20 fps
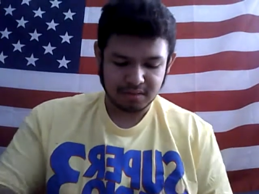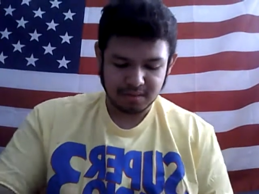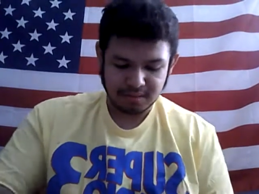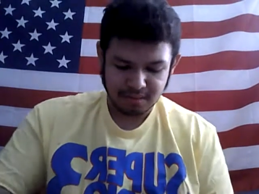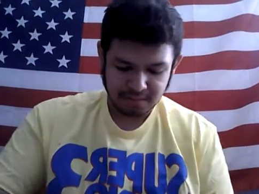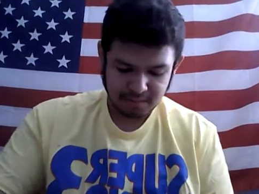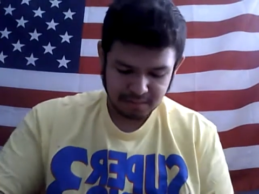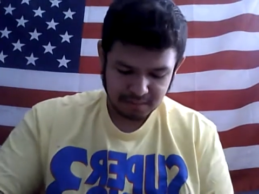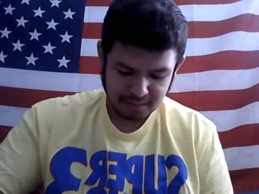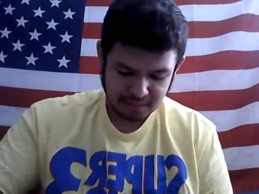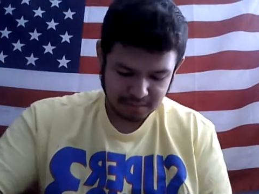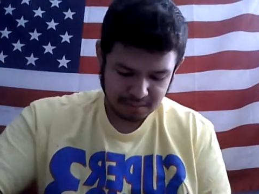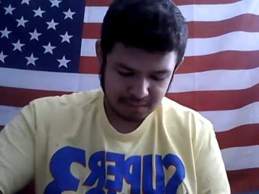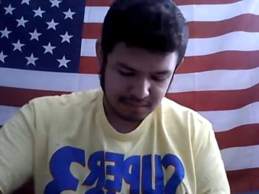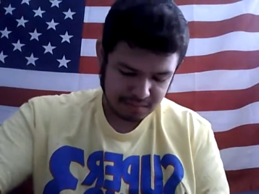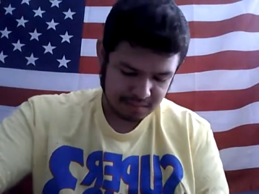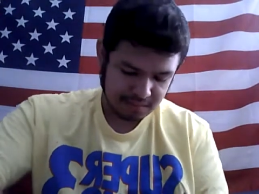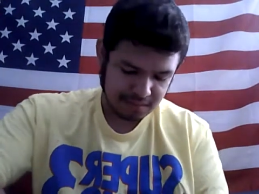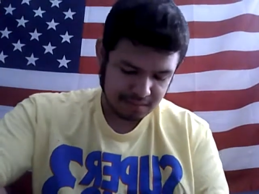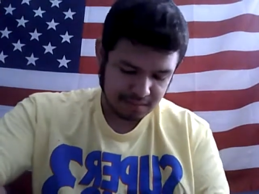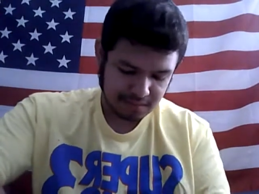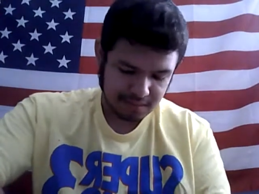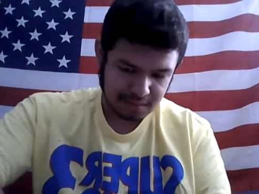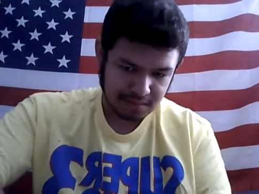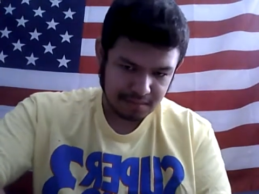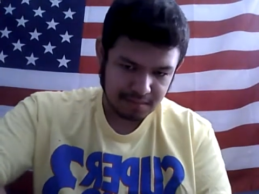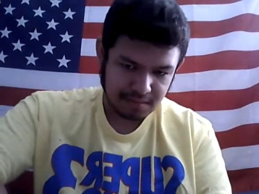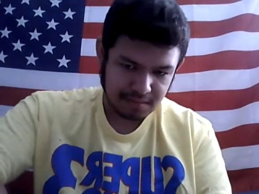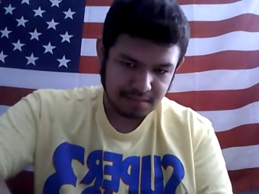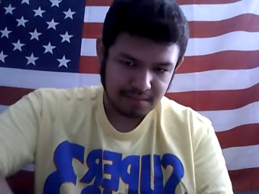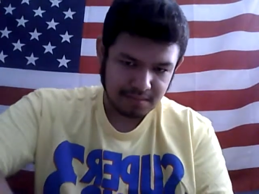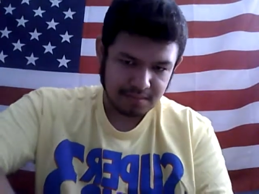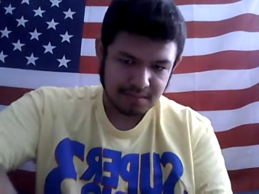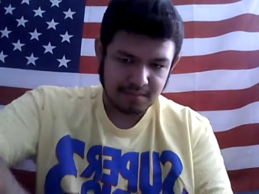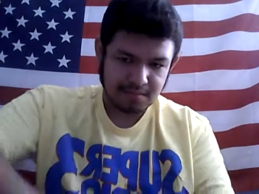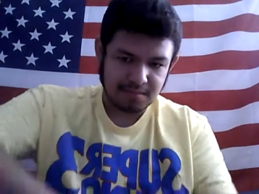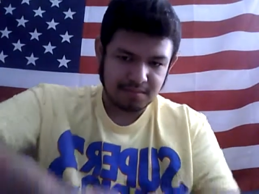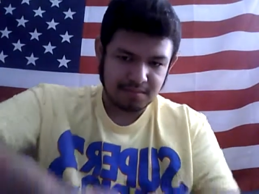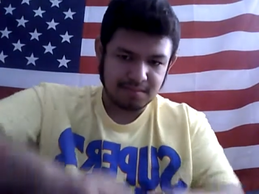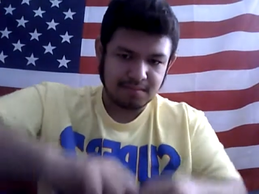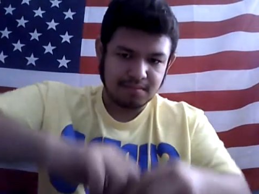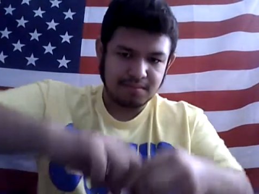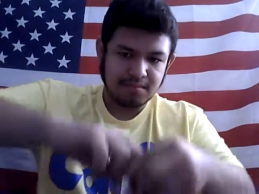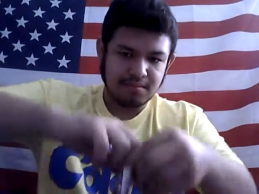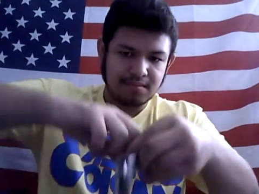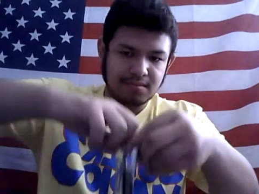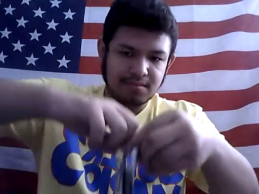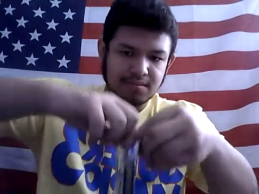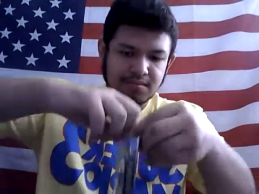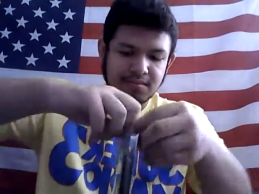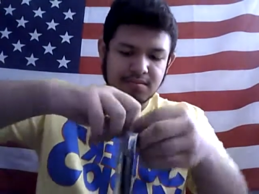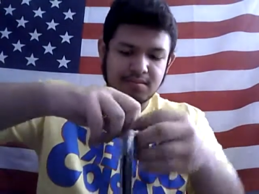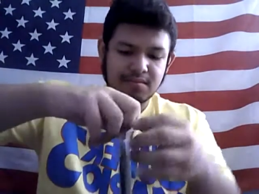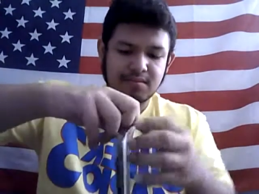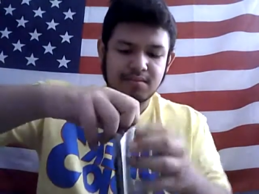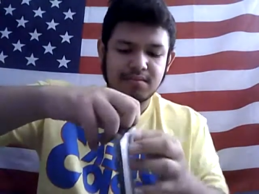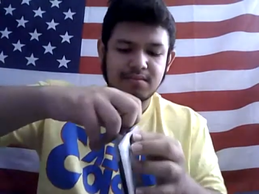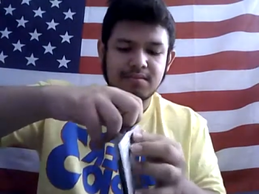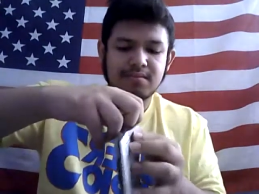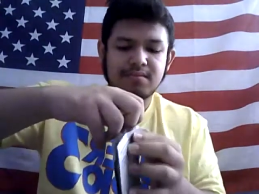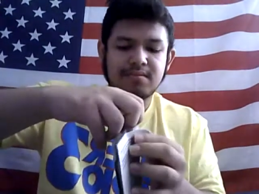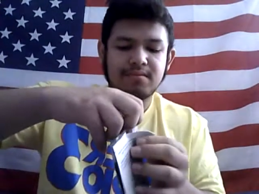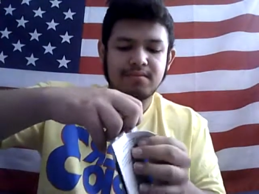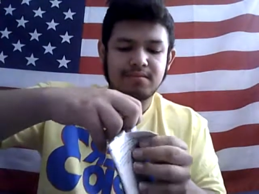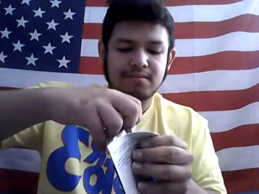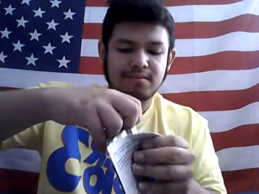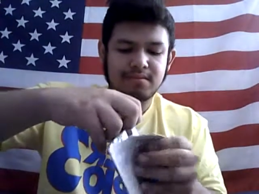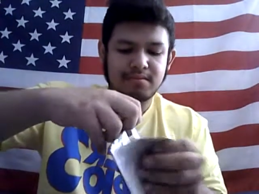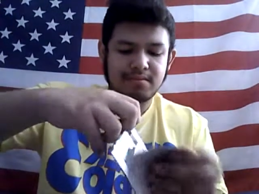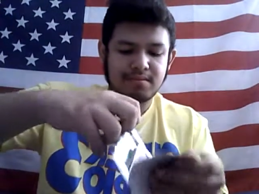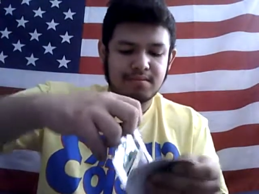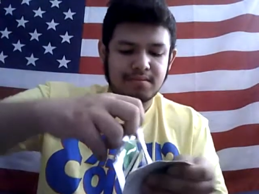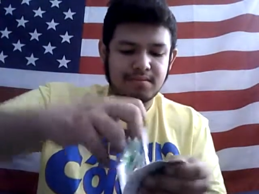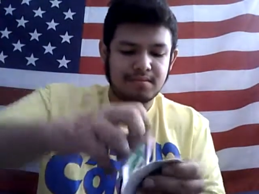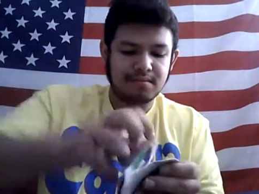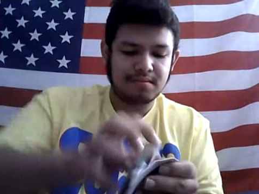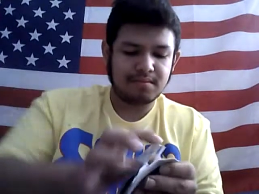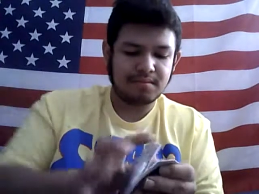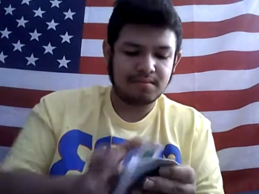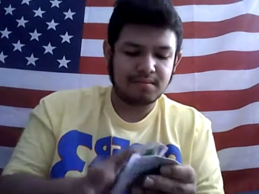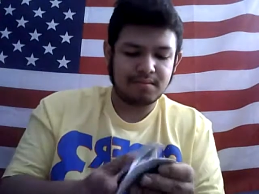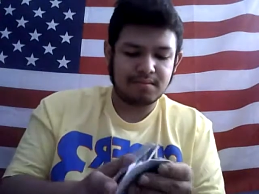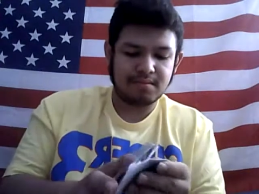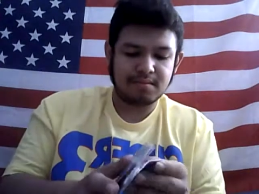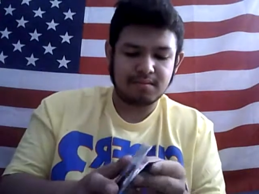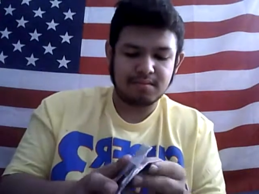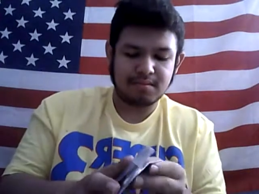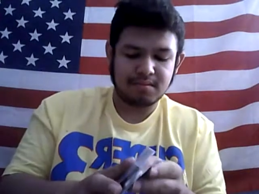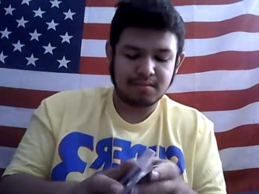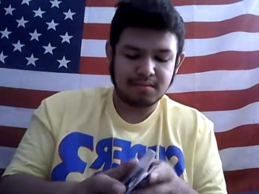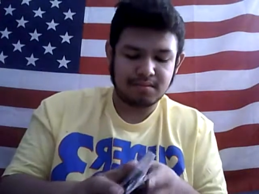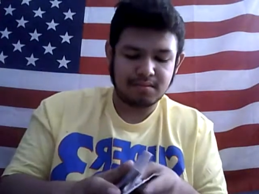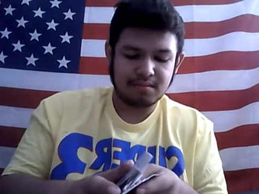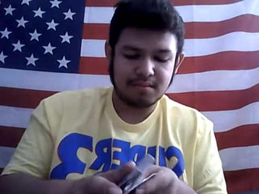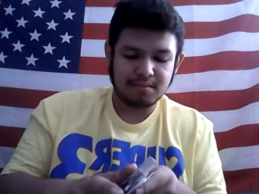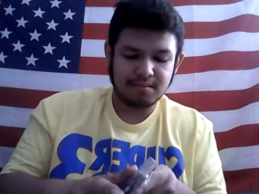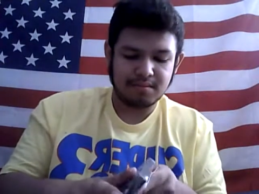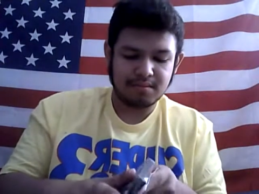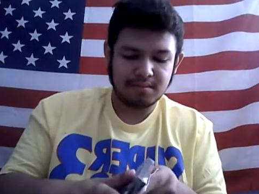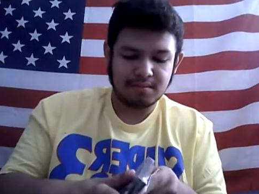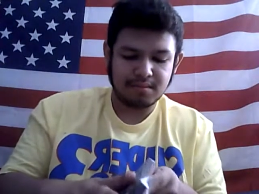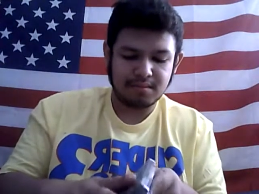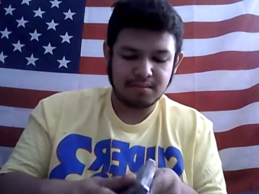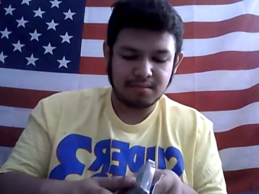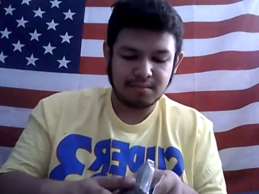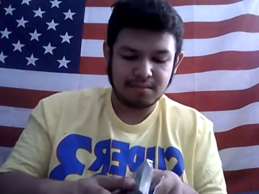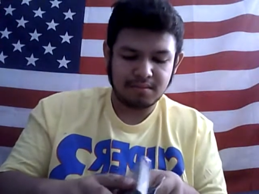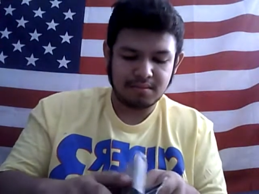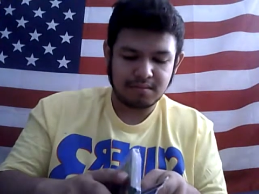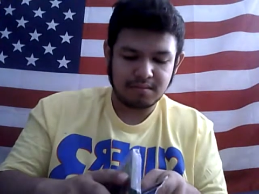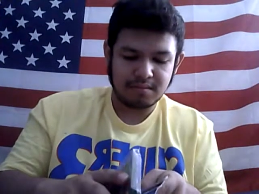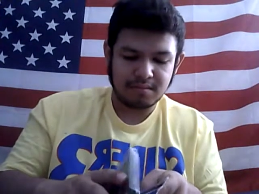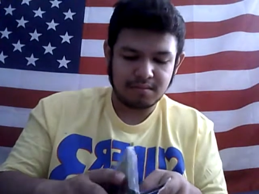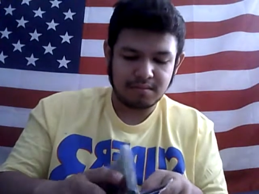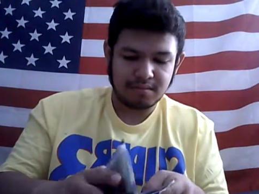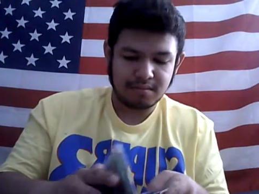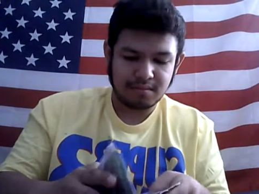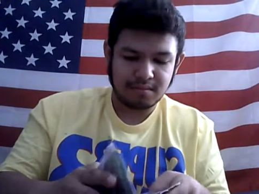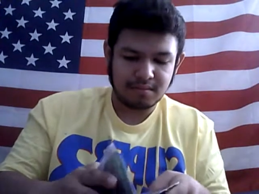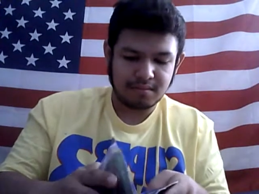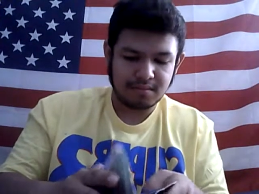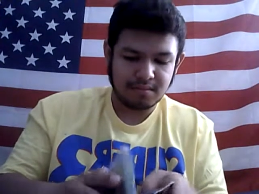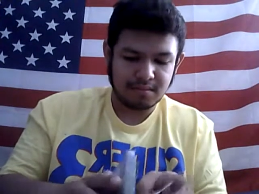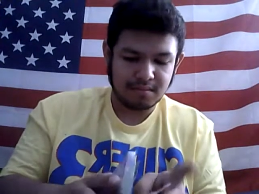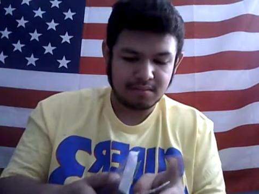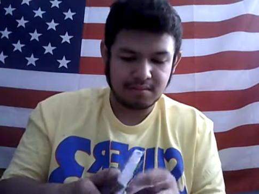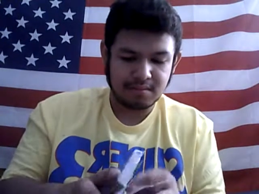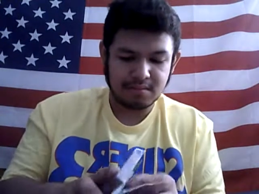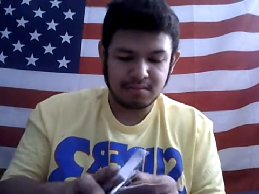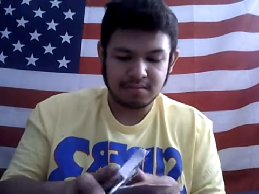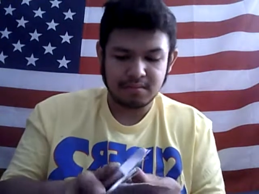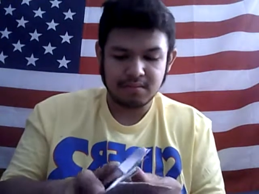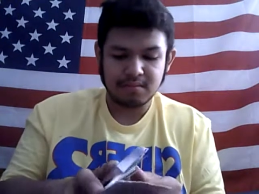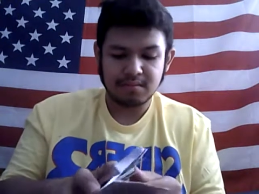Nobody speaks.